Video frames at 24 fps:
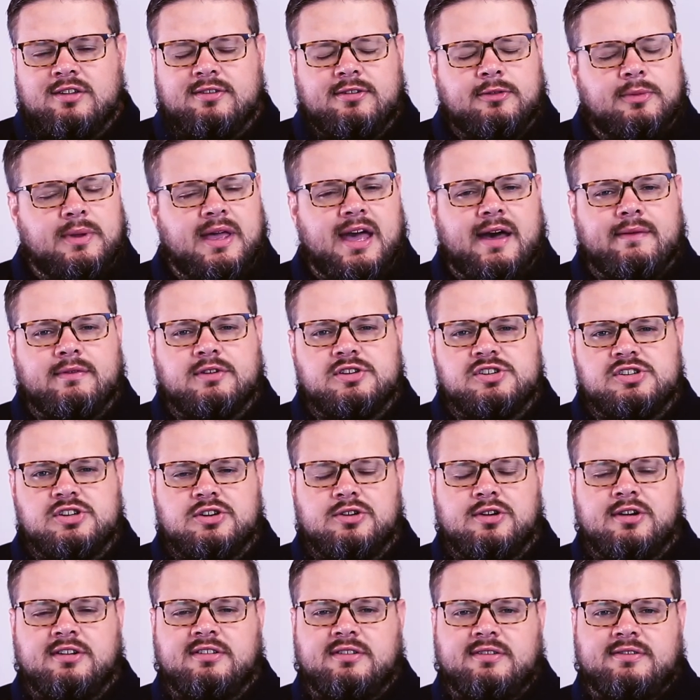So we have
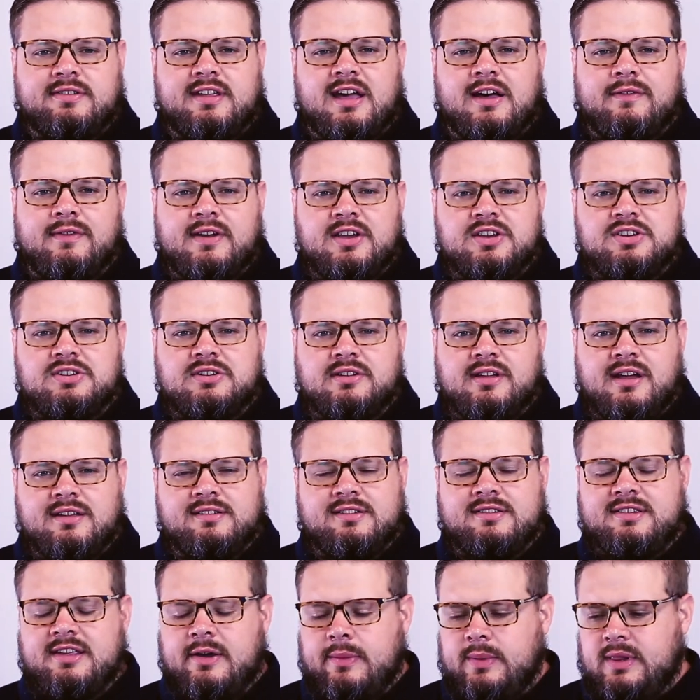assurance of salvation. As
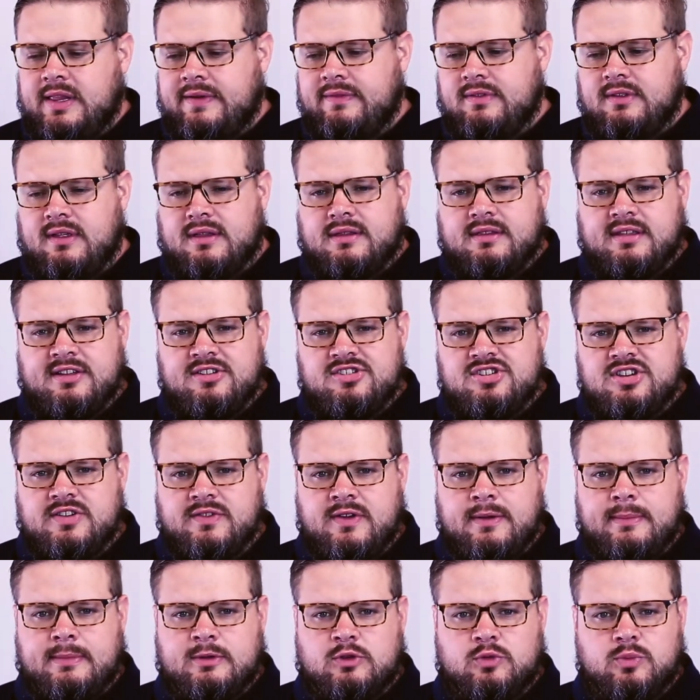I said, we live in this tension
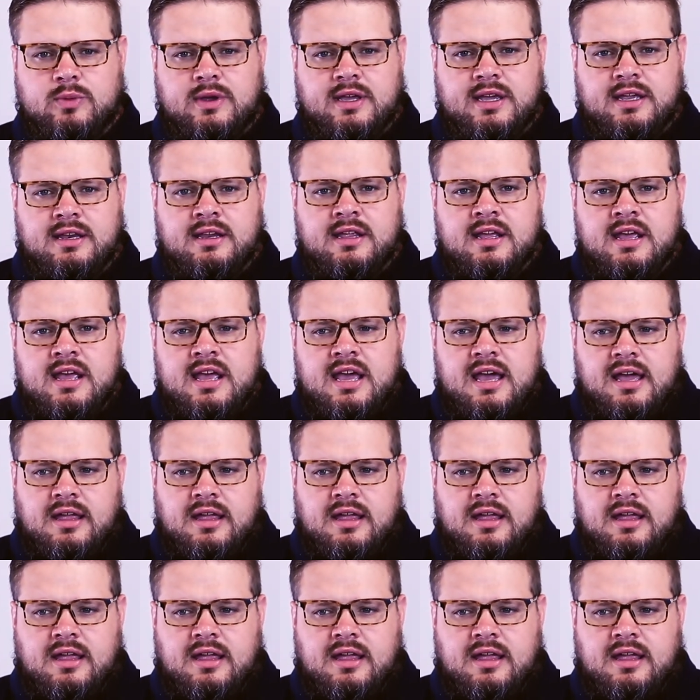in between.